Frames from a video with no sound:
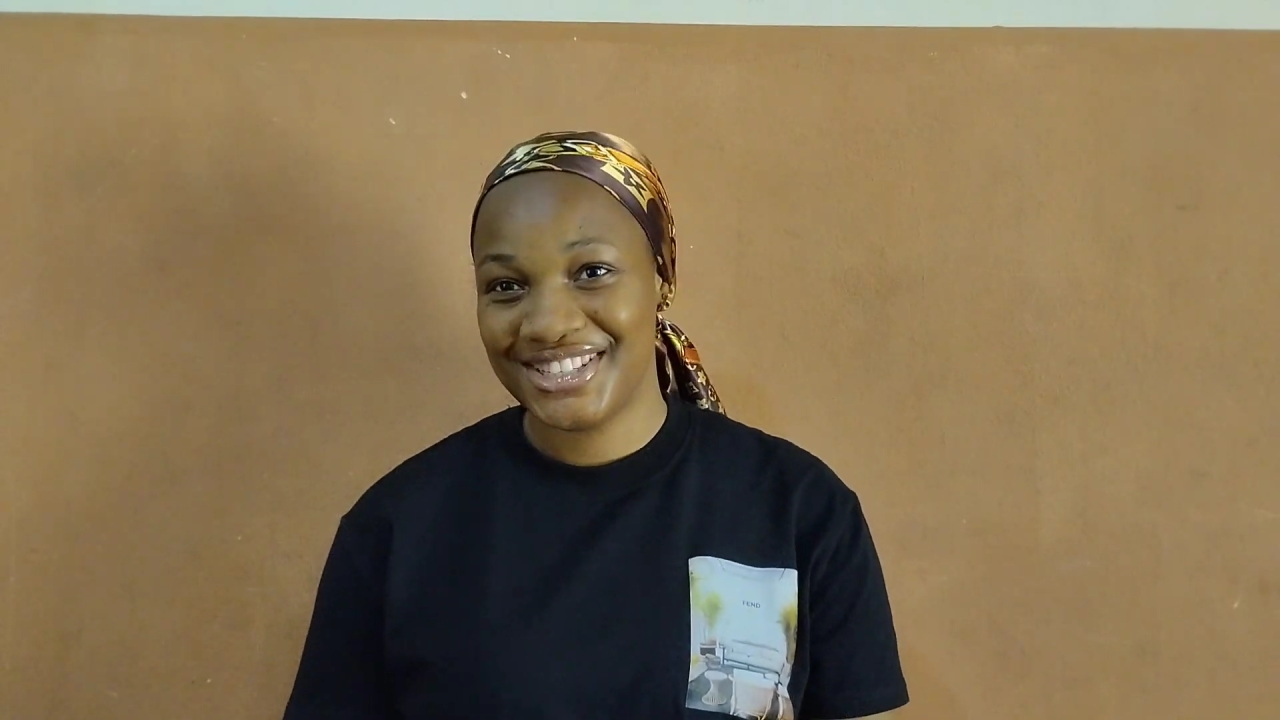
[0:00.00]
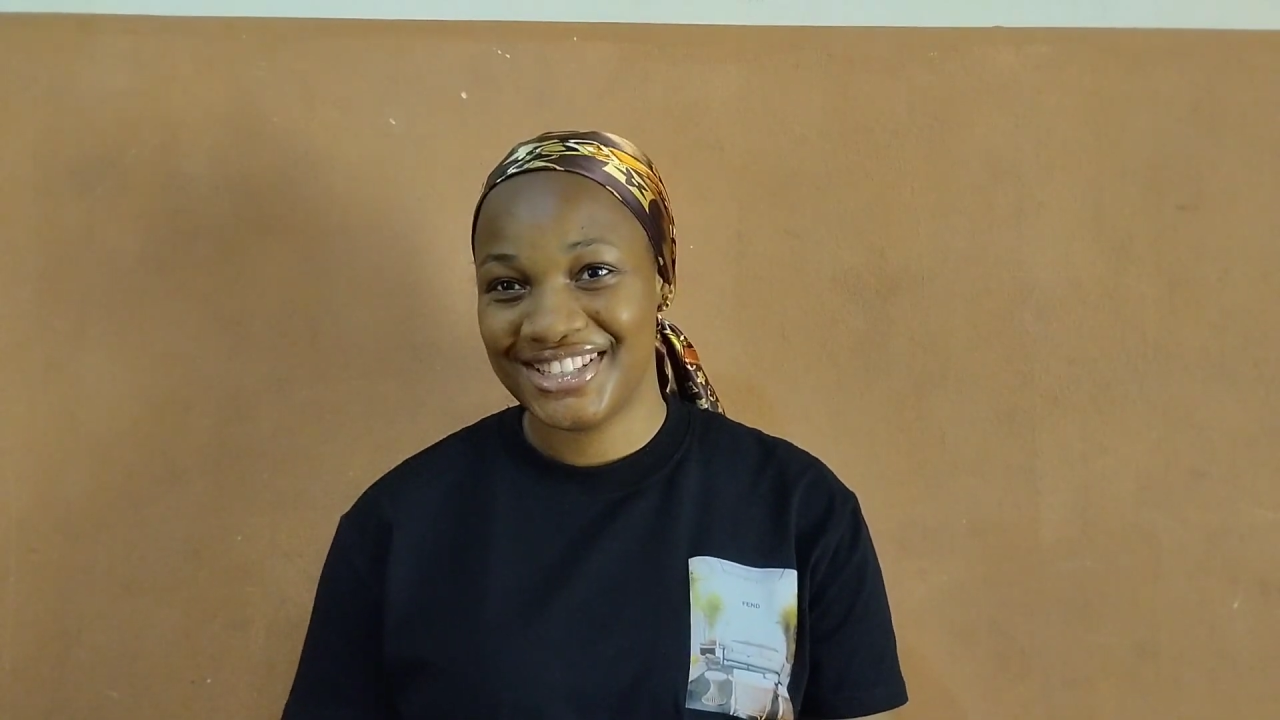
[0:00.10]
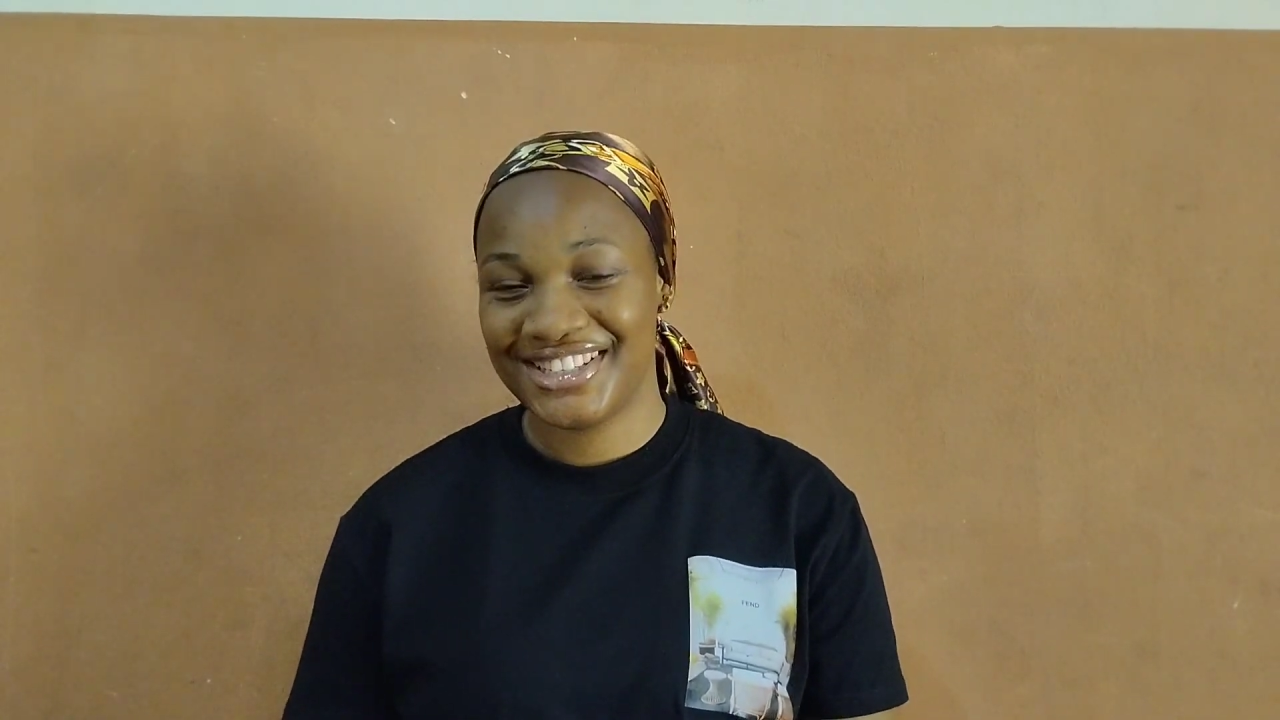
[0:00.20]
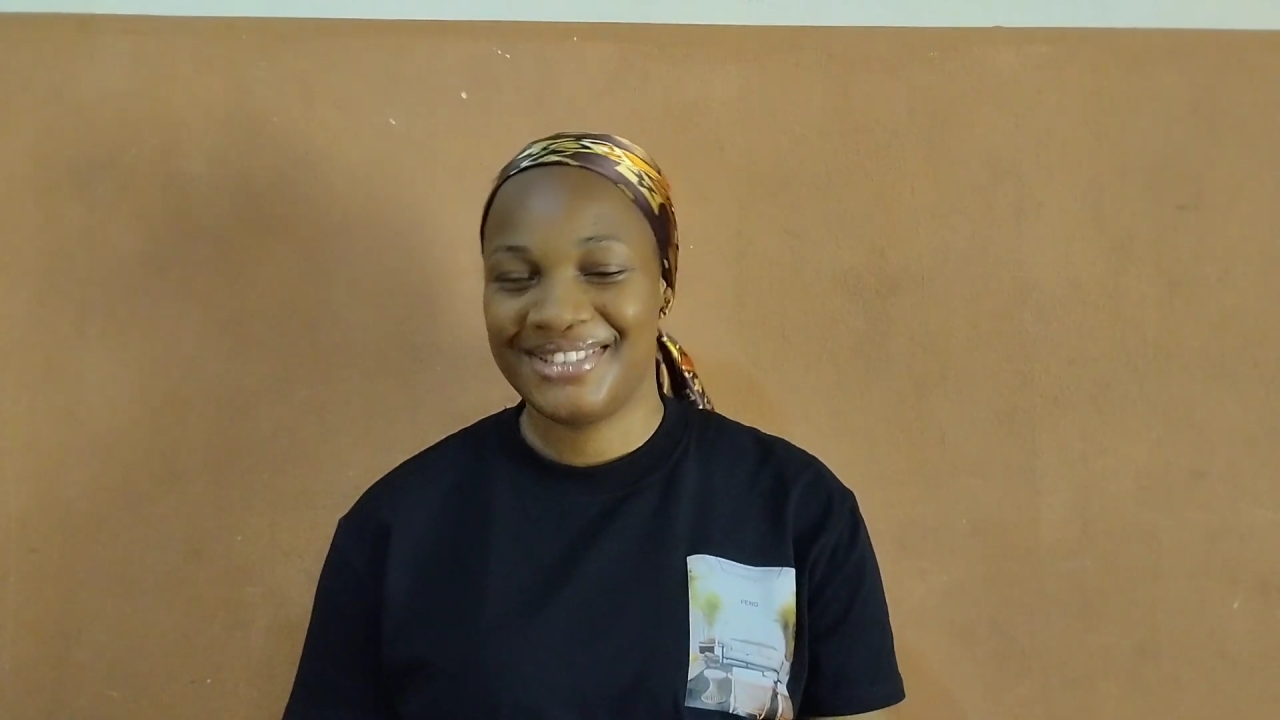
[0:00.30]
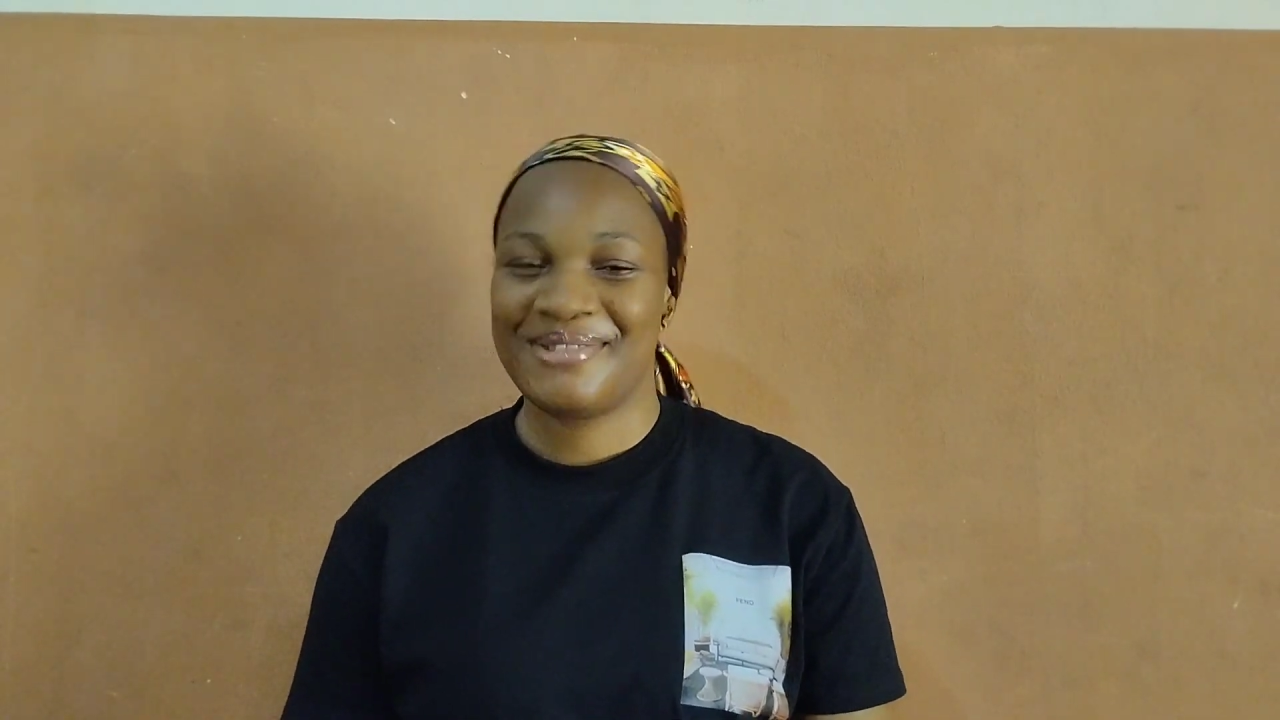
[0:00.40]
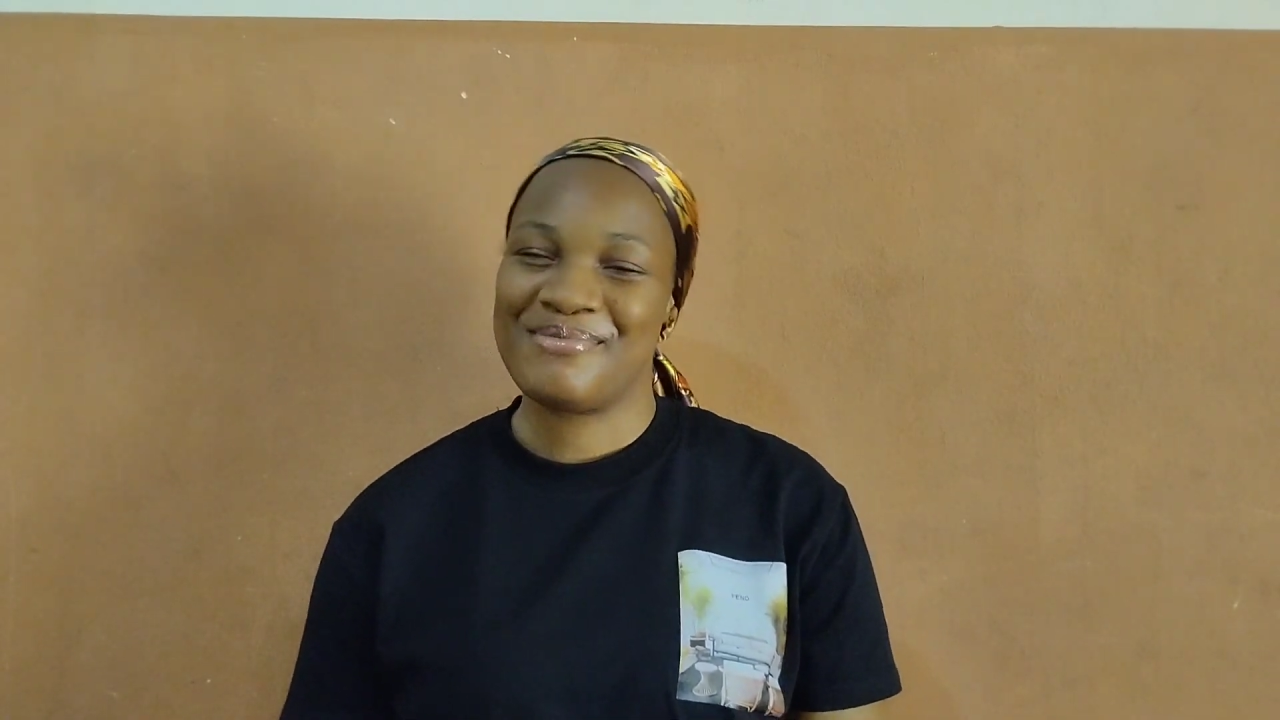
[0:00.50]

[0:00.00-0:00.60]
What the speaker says: day,